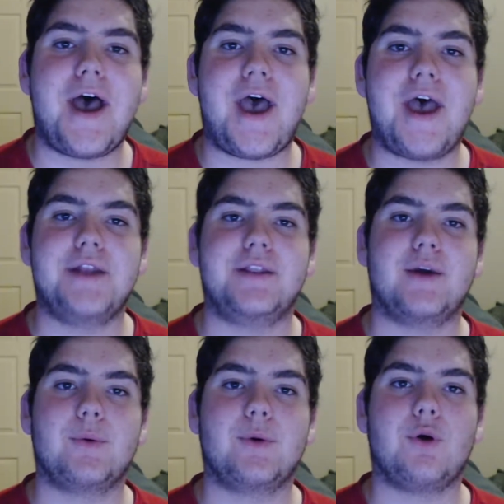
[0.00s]
and
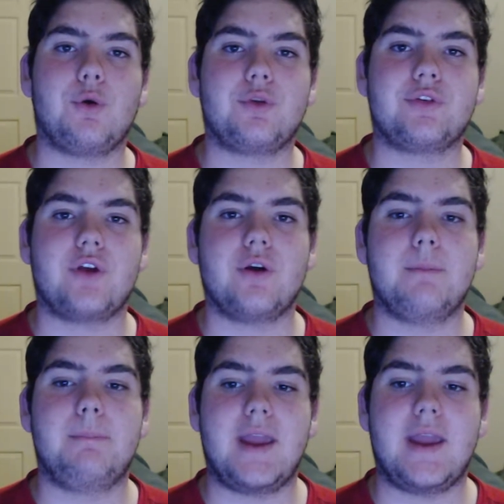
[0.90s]
there will
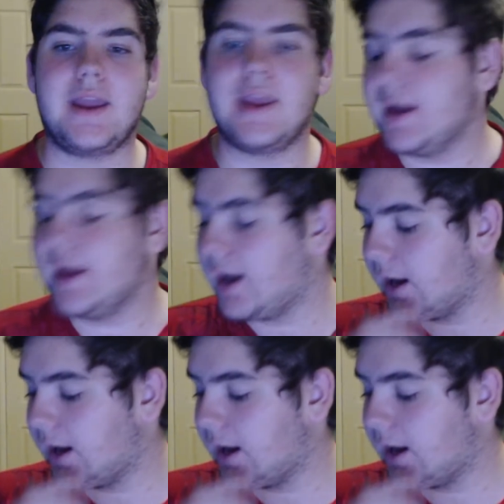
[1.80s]
also be